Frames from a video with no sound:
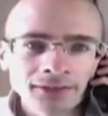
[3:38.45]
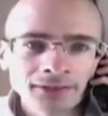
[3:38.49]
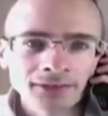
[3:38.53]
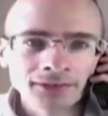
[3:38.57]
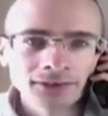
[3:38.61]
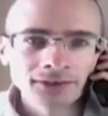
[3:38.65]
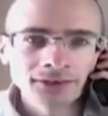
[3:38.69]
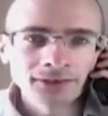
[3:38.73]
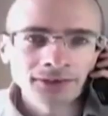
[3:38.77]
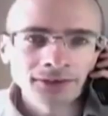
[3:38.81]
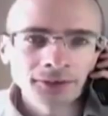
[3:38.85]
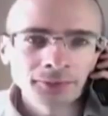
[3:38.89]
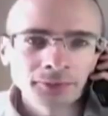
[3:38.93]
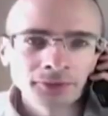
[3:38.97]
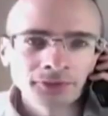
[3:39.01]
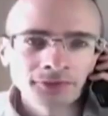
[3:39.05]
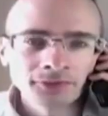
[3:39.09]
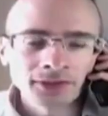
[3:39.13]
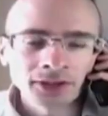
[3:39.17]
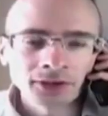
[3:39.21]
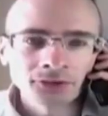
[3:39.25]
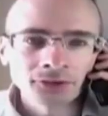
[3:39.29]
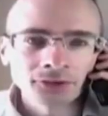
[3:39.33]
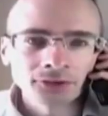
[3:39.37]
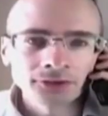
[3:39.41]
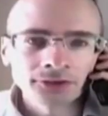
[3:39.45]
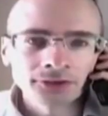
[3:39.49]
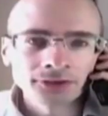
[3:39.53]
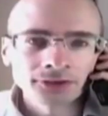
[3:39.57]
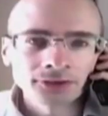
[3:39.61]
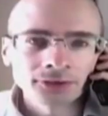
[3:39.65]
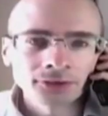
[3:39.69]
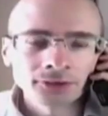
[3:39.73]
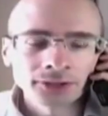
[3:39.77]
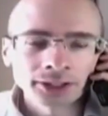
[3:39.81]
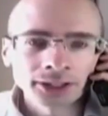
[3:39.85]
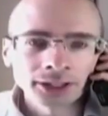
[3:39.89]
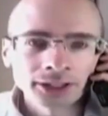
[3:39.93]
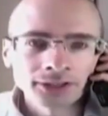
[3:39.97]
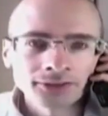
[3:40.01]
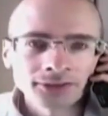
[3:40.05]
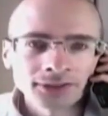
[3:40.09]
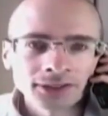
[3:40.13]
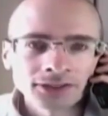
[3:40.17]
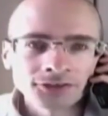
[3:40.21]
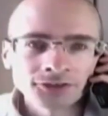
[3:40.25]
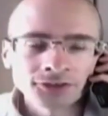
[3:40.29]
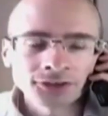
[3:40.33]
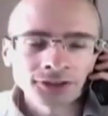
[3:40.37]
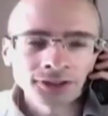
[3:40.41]
as this type of terrorist
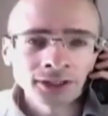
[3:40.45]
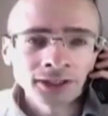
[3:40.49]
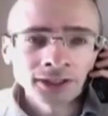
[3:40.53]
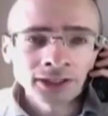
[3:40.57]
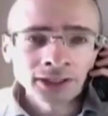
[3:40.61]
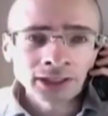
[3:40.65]
organization,